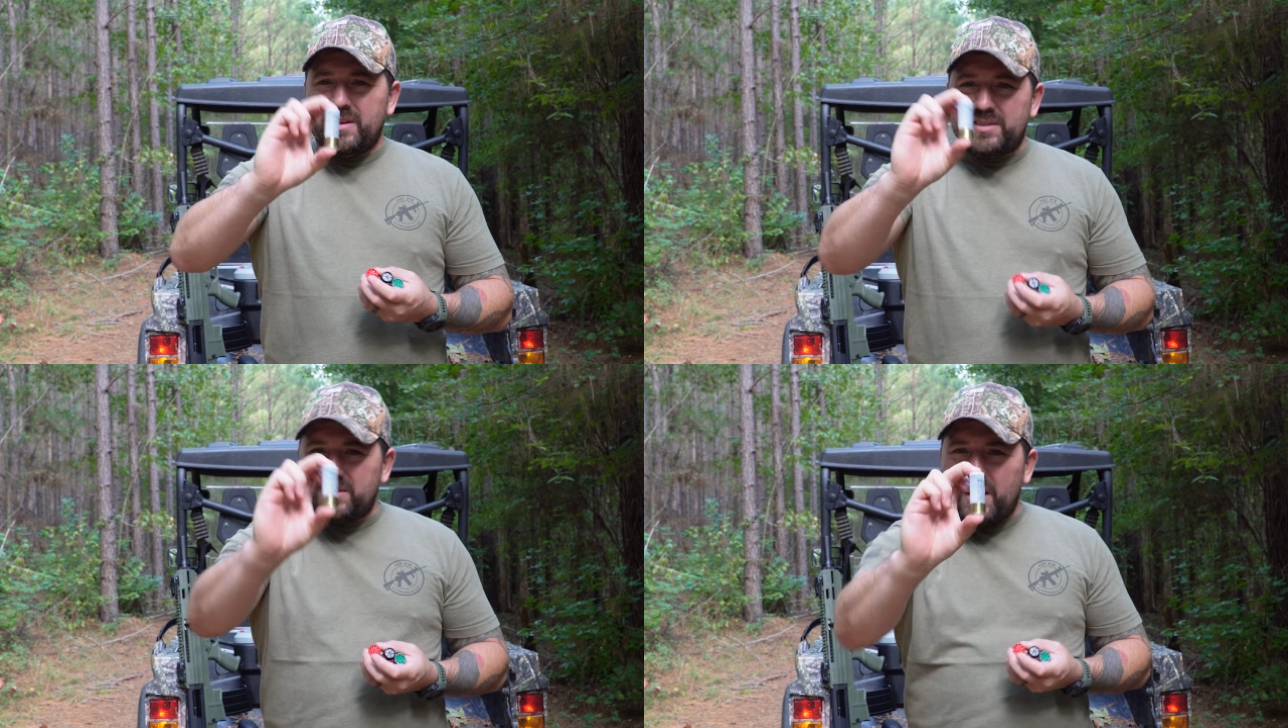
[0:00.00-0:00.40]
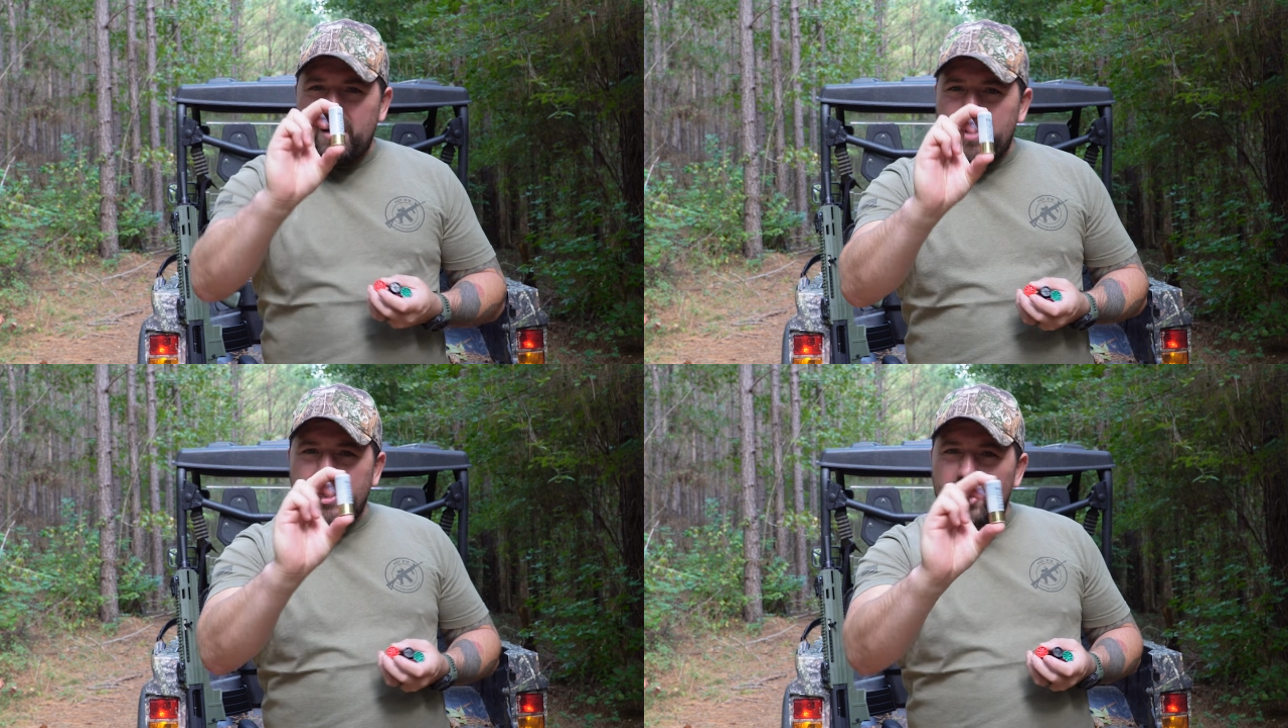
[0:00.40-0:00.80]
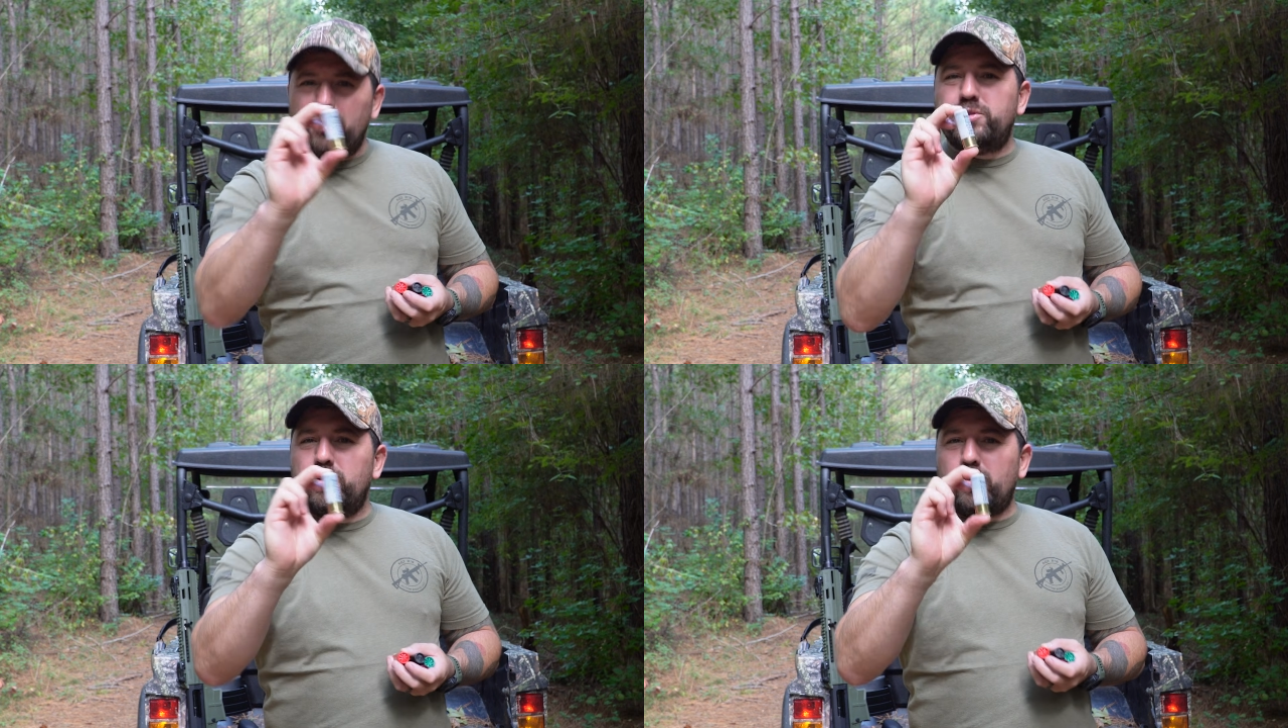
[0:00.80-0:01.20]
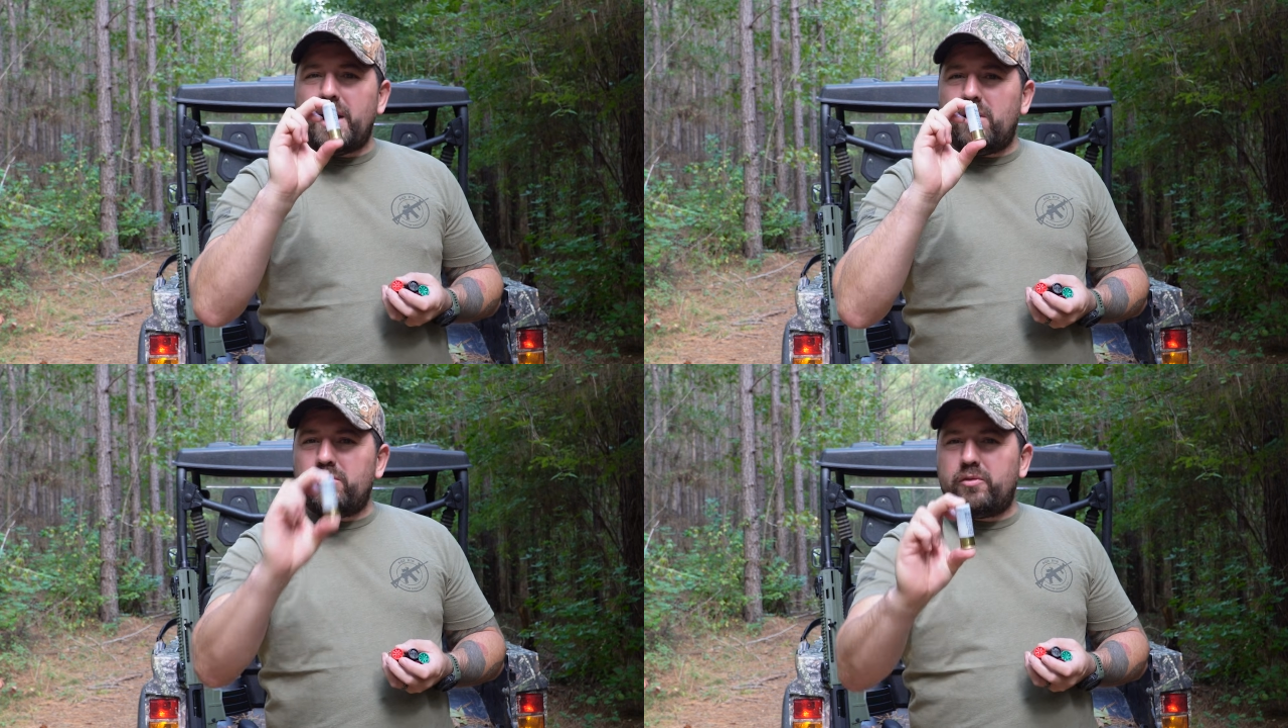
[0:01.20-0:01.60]
This is kind of my go-to
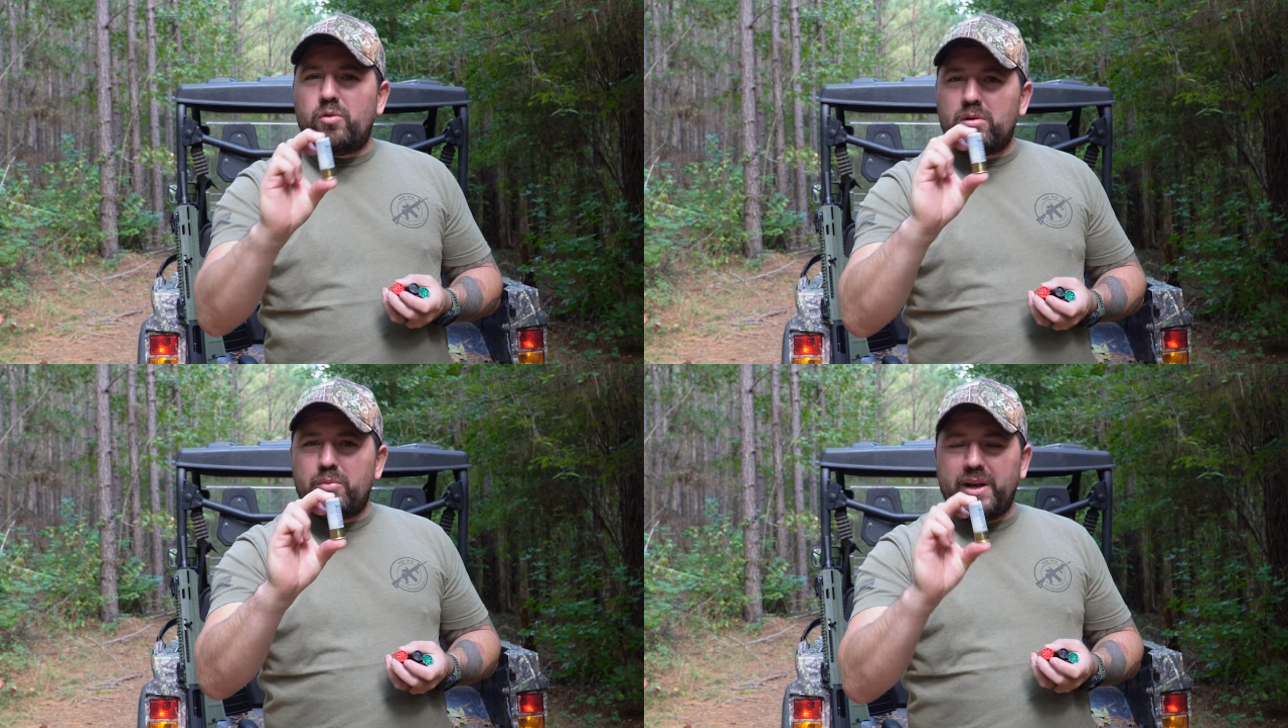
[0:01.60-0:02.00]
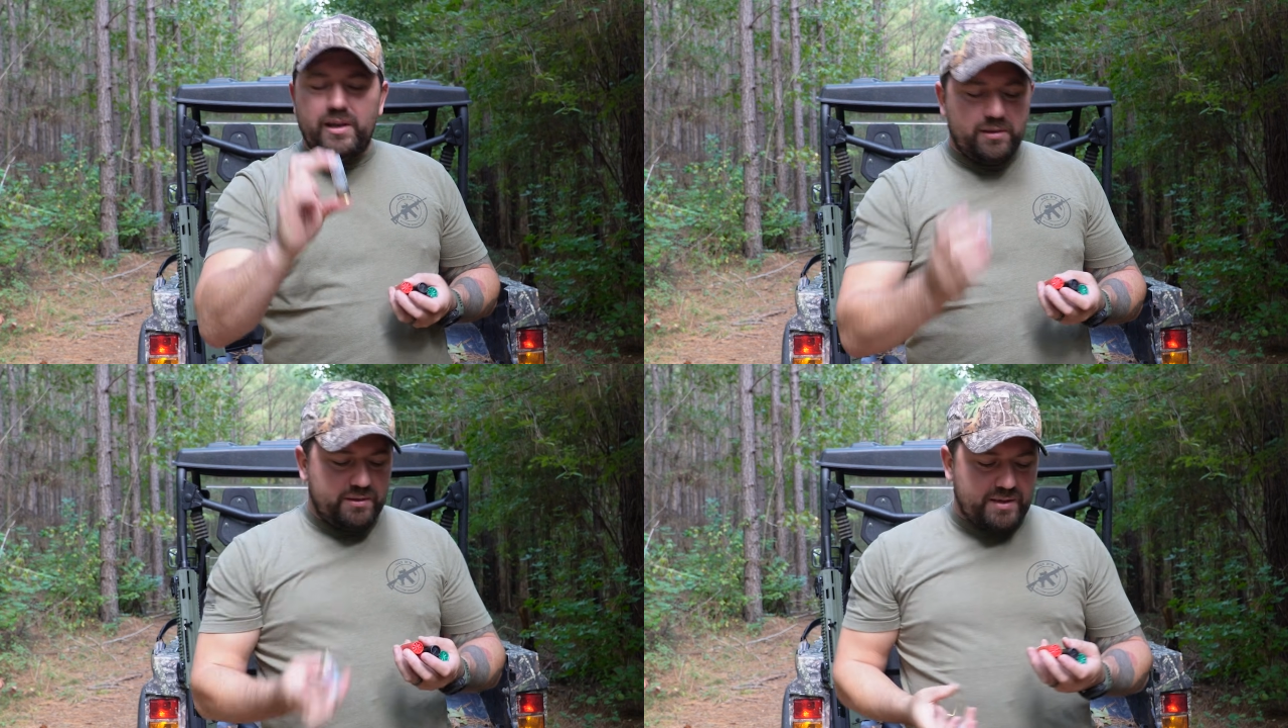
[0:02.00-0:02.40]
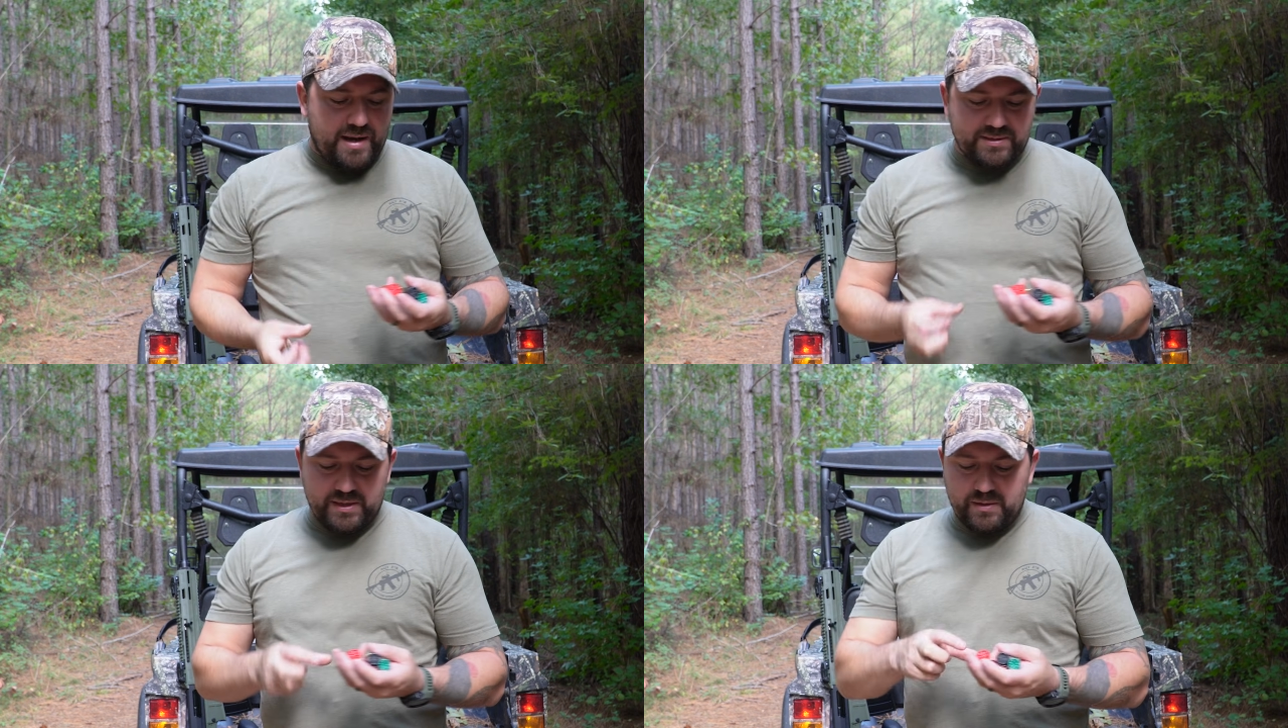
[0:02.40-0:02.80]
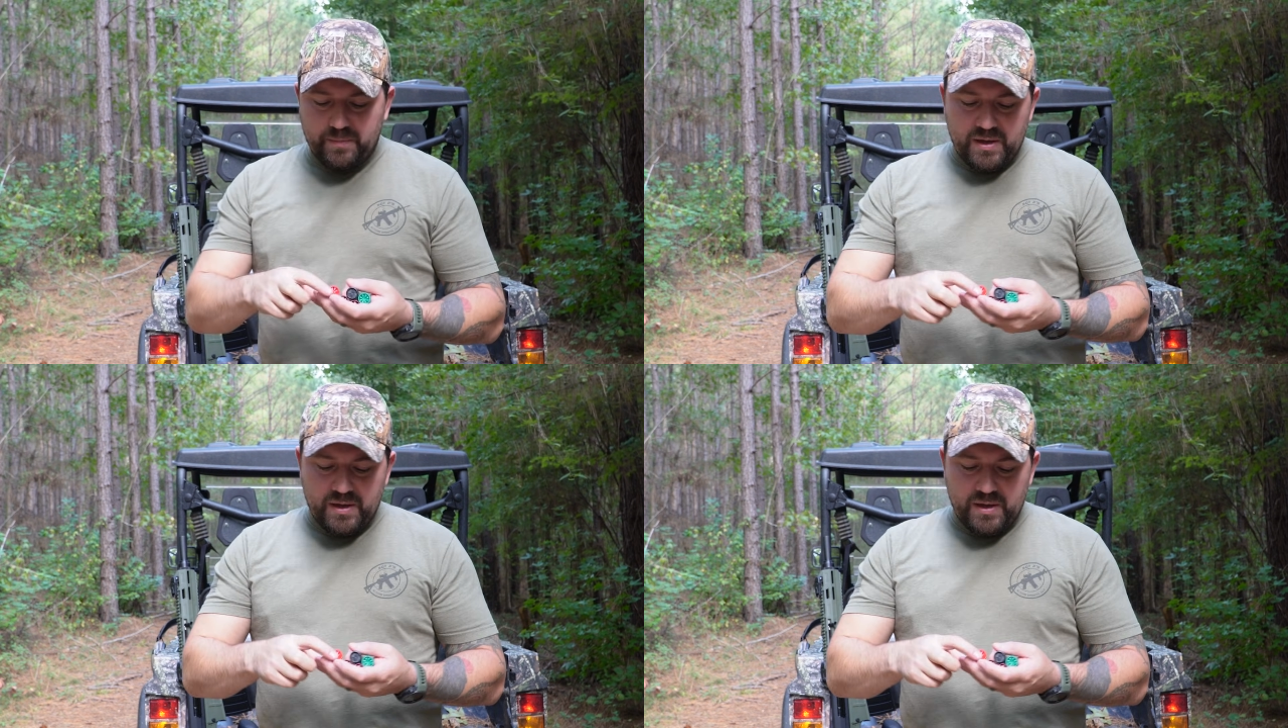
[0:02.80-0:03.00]
round for breaking these guys in.